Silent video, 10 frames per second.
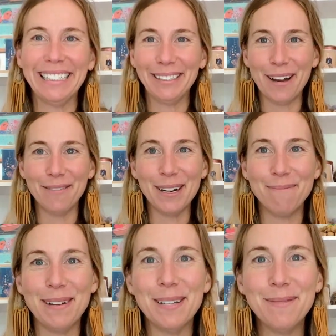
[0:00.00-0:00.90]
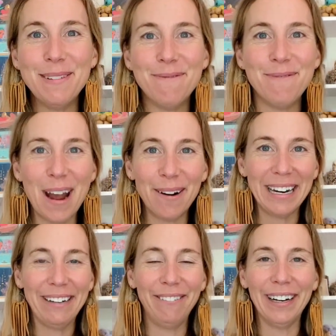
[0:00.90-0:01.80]
love it. It makes me
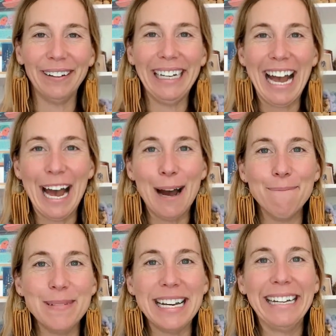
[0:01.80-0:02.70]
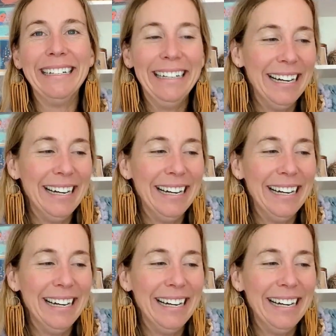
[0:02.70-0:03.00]
very, very happy.